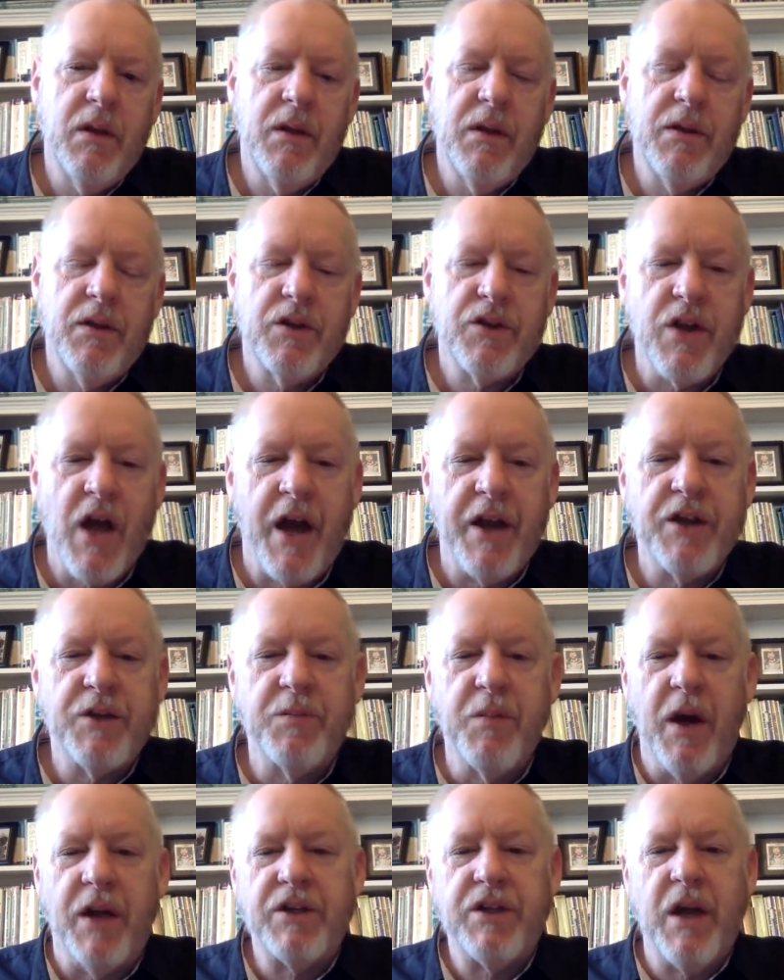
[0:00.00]
there's not as
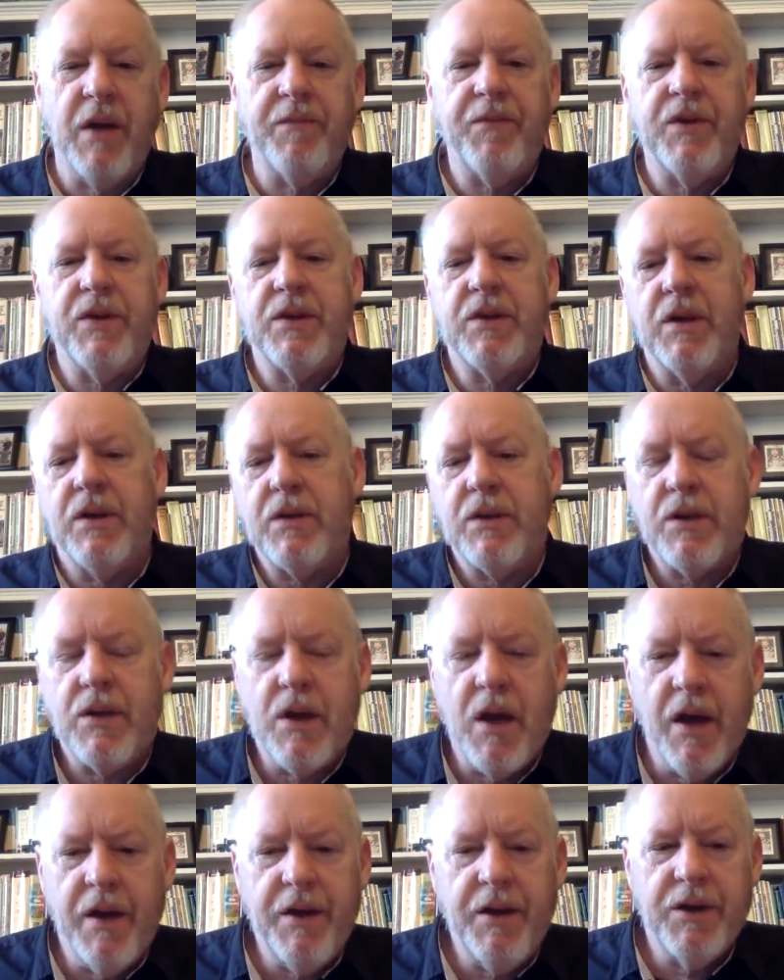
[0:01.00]
much emphasis
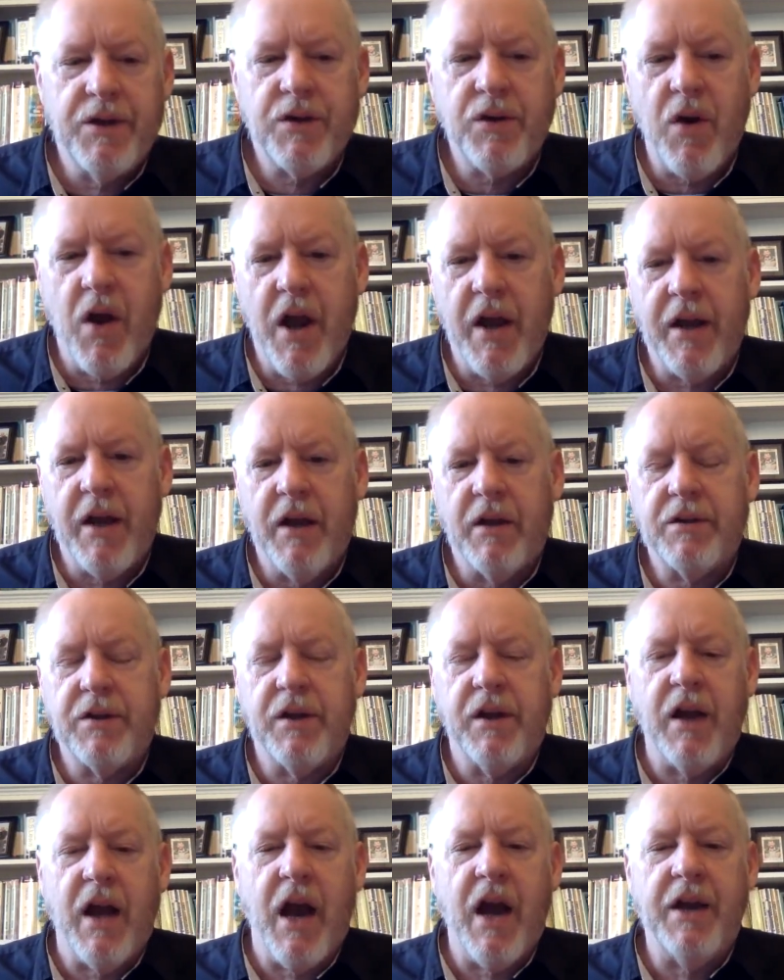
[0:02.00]
on his crying out to
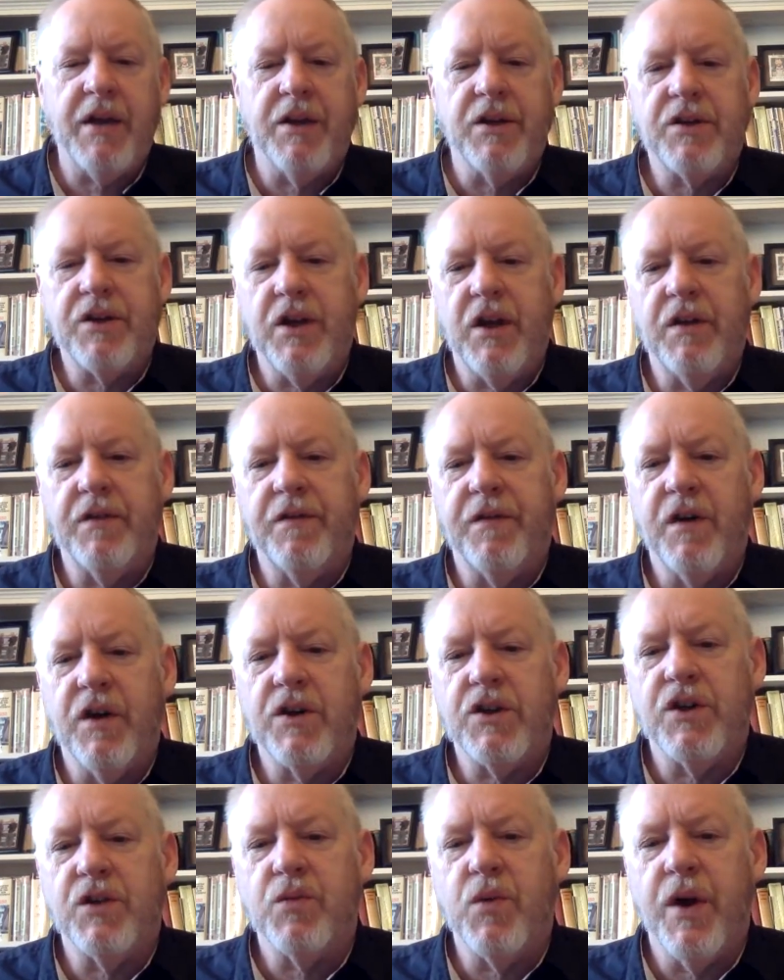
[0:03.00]
God. You see it in
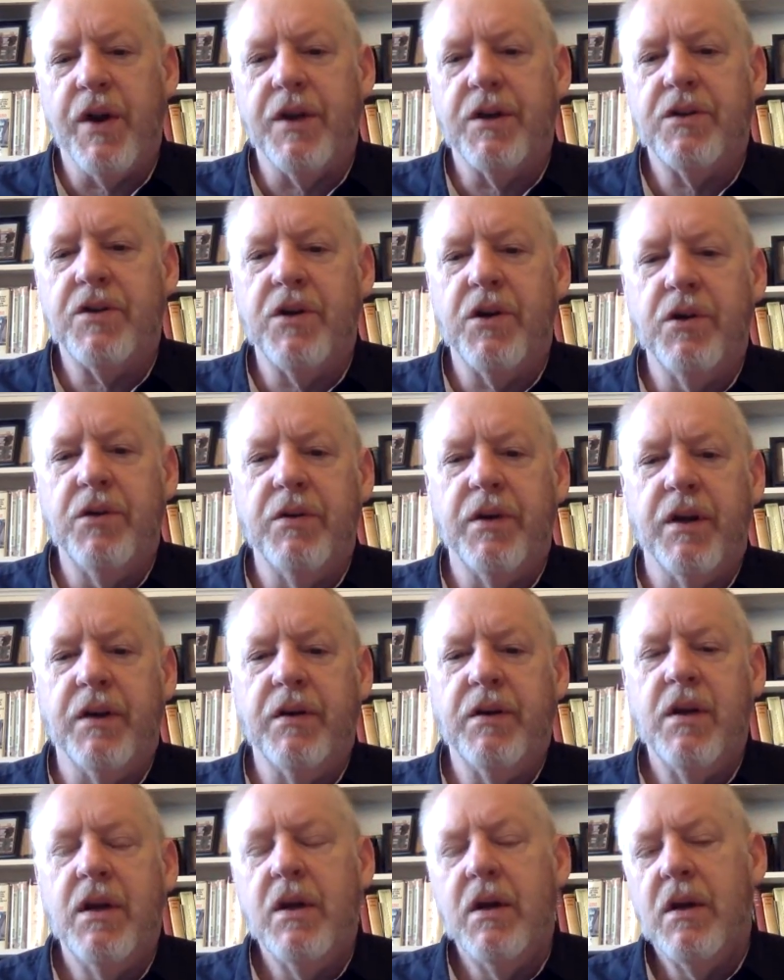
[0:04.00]
verses 1 and 2 and
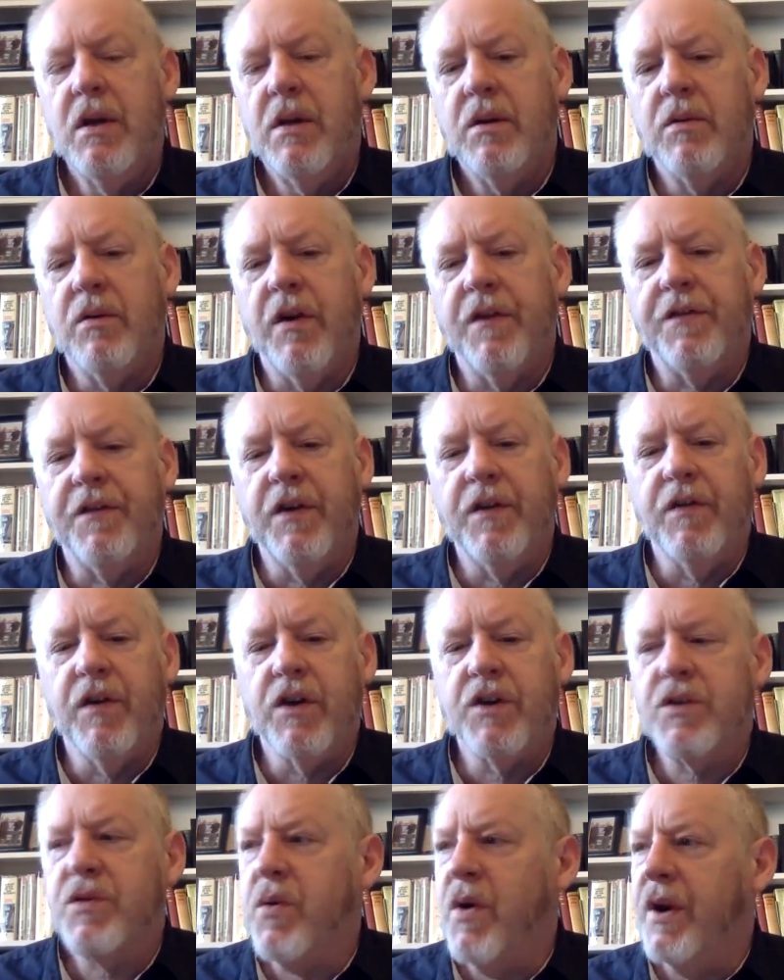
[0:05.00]
roughly
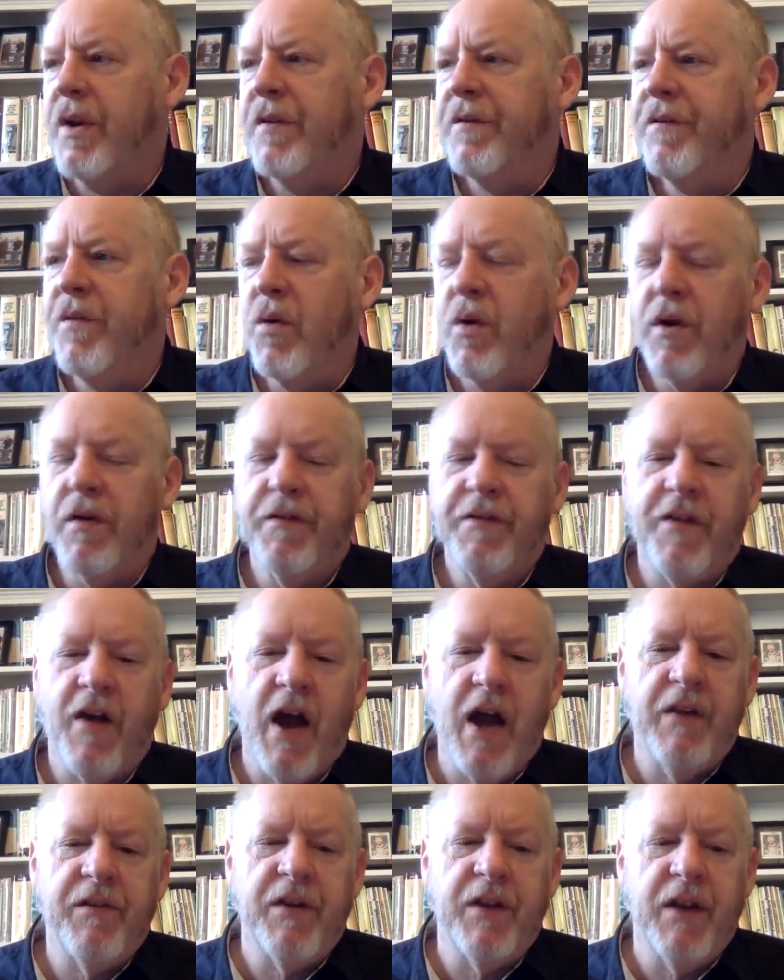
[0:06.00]
verse 24 and
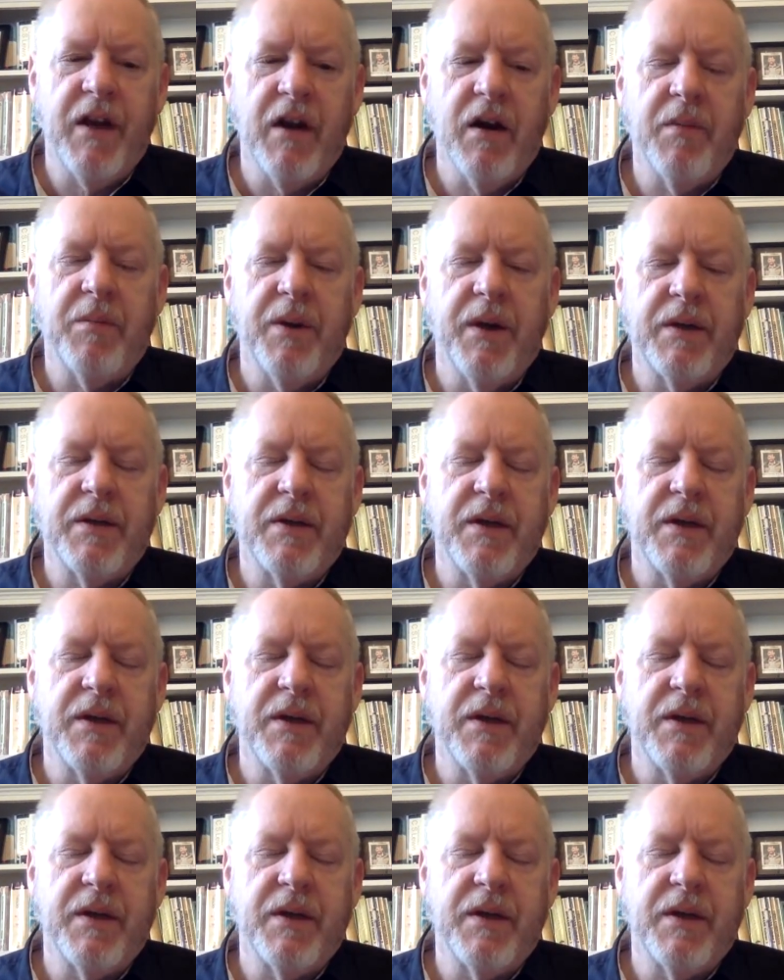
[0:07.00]
5 in there, but